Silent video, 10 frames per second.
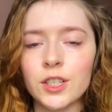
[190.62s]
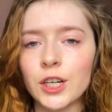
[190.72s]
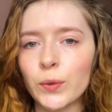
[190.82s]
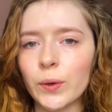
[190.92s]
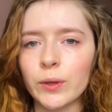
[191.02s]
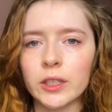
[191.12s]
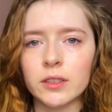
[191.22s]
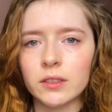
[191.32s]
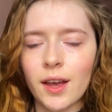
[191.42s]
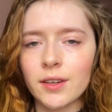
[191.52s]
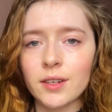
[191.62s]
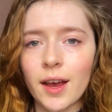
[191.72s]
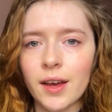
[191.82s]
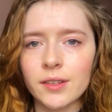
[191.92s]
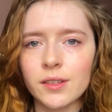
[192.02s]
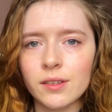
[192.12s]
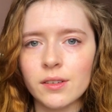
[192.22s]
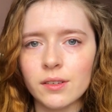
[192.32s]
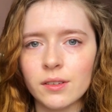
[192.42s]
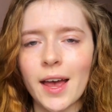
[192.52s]
survival and
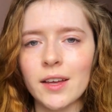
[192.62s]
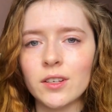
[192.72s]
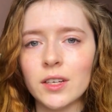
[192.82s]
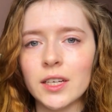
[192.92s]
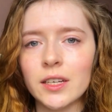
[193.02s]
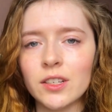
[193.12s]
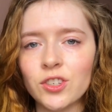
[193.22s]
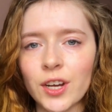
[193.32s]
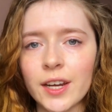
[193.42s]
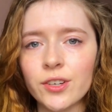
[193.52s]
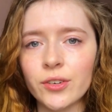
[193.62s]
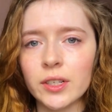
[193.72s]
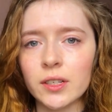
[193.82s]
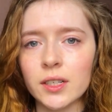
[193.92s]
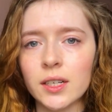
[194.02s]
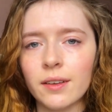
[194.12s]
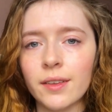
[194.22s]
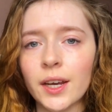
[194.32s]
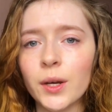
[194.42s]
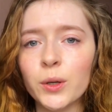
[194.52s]
acts, and in general,
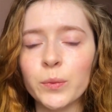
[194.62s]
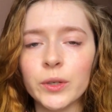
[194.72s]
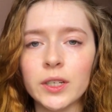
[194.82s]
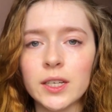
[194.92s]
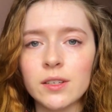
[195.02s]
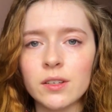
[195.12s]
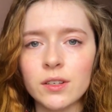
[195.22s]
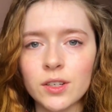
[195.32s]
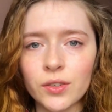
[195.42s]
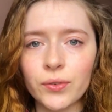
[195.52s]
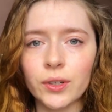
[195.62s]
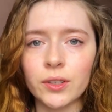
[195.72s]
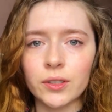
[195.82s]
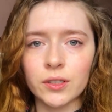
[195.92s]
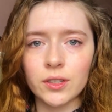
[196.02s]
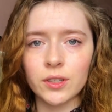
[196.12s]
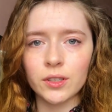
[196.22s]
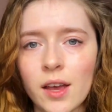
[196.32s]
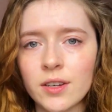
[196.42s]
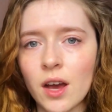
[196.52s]
the human is a difficult
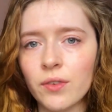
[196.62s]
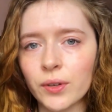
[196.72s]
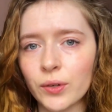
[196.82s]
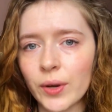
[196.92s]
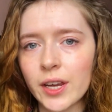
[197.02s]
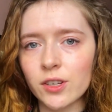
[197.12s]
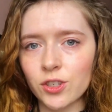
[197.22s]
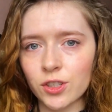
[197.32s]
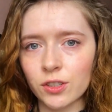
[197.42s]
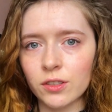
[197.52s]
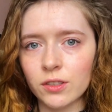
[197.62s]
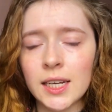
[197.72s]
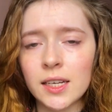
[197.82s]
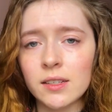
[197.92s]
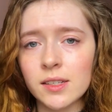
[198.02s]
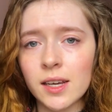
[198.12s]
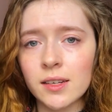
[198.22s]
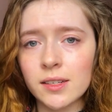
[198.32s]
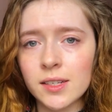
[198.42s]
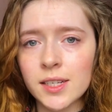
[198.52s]
enough creation in its
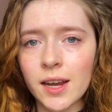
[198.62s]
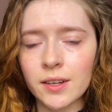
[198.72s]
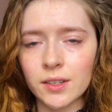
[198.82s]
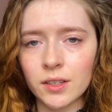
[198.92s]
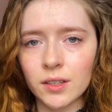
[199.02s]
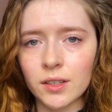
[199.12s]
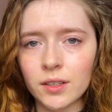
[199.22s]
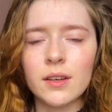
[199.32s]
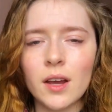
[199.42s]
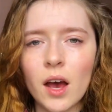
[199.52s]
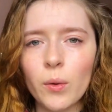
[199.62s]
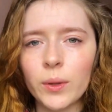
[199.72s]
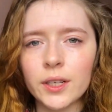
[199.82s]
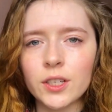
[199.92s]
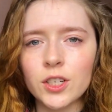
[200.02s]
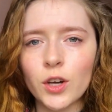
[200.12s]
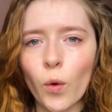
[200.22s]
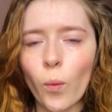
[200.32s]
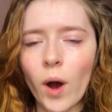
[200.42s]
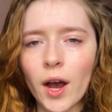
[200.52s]
understanding. Knowledge
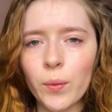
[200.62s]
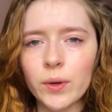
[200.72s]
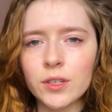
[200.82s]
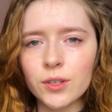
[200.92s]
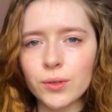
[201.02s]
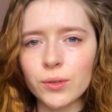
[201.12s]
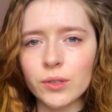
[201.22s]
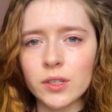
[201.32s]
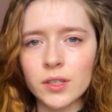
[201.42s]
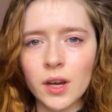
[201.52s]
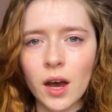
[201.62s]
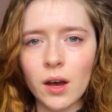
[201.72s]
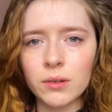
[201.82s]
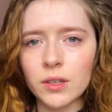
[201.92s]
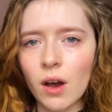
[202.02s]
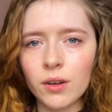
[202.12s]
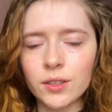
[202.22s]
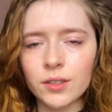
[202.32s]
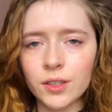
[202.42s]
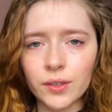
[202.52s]
why we do so
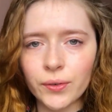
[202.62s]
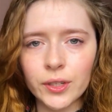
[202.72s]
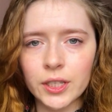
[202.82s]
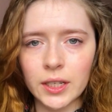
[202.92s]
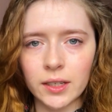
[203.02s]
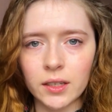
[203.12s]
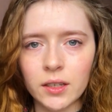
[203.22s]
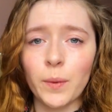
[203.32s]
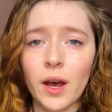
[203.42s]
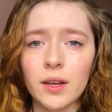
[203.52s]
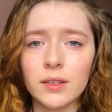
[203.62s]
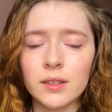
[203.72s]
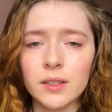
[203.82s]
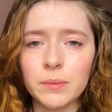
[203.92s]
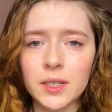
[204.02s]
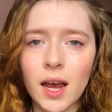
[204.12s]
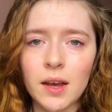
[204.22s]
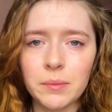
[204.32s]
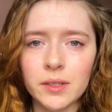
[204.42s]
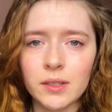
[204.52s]
not differently, but
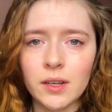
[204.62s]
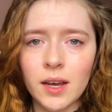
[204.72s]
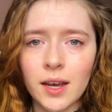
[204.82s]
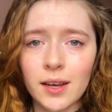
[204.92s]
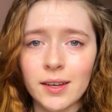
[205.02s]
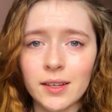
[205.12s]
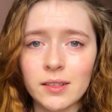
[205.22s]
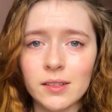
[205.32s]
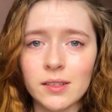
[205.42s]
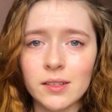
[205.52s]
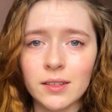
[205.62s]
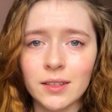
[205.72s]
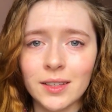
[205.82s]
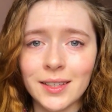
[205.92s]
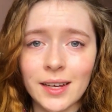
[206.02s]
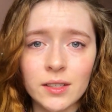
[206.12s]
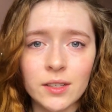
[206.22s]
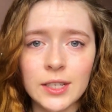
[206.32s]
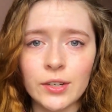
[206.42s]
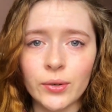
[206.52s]
sometimes it's
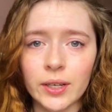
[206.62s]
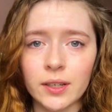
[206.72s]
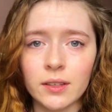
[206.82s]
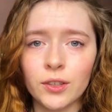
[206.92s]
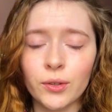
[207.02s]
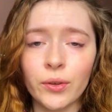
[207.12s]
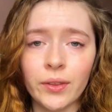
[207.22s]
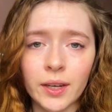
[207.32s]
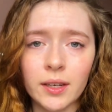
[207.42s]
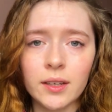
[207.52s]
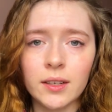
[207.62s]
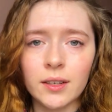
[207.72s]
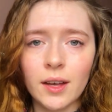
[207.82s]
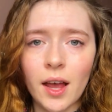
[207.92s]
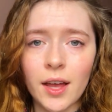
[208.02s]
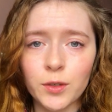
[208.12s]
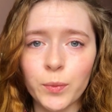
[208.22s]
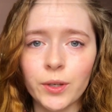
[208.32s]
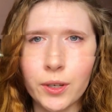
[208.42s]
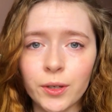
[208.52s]
necessary to think and
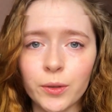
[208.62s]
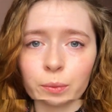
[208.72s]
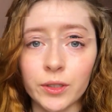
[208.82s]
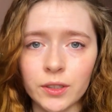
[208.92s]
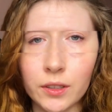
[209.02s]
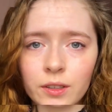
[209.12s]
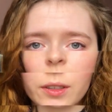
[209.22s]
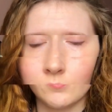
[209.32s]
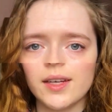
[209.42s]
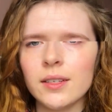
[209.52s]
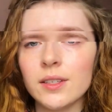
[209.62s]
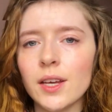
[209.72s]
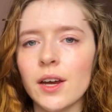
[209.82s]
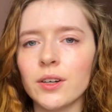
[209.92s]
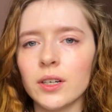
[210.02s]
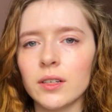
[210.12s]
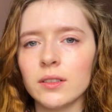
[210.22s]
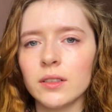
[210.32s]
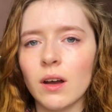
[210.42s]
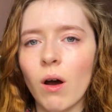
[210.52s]
be human. This
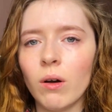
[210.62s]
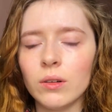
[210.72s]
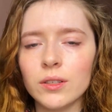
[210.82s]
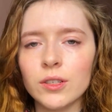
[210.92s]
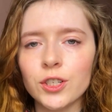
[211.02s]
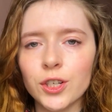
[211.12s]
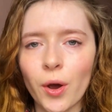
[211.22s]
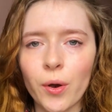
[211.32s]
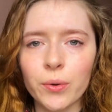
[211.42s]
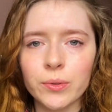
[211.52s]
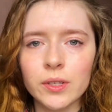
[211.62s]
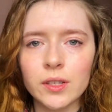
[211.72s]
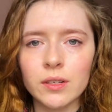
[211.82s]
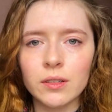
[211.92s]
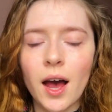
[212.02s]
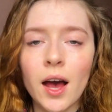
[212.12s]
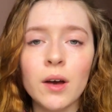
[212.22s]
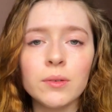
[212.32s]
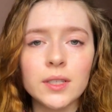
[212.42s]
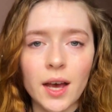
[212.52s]
serial also shows
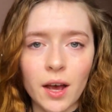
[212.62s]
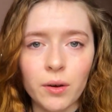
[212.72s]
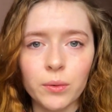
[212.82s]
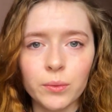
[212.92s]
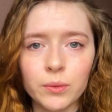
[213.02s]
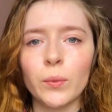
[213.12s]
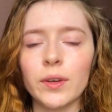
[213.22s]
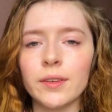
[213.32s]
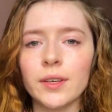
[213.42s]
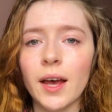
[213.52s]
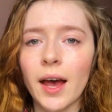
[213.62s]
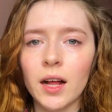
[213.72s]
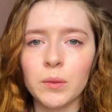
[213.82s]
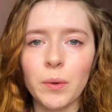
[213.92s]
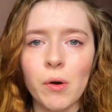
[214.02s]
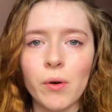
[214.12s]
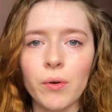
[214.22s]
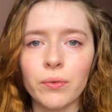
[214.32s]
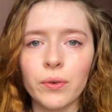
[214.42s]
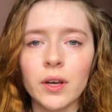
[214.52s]
how now, with the help
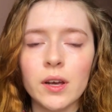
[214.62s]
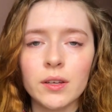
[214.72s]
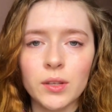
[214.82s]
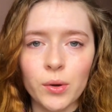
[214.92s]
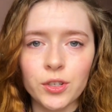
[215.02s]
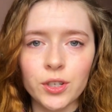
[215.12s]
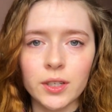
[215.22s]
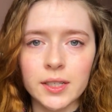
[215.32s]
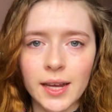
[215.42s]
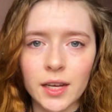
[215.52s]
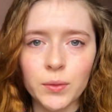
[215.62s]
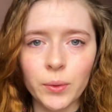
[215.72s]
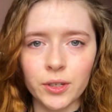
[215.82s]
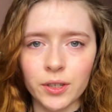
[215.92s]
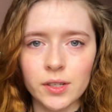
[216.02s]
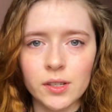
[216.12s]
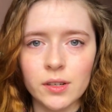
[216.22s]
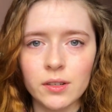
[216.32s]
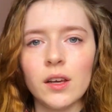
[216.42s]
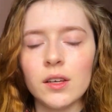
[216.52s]
of social
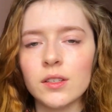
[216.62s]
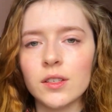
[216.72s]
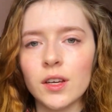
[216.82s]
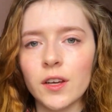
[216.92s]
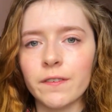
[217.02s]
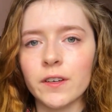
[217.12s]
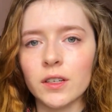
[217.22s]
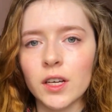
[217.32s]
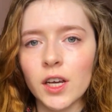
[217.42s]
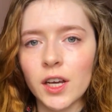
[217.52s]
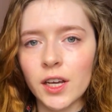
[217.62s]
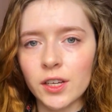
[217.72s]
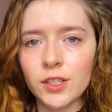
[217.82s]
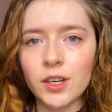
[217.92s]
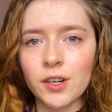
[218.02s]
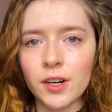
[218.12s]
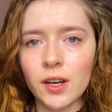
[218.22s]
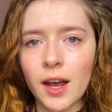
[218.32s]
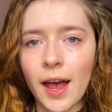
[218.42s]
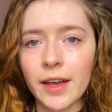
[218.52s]
networks, it's even easier
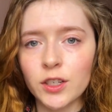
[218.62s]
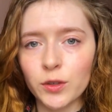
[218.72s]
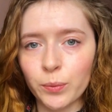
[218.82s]
and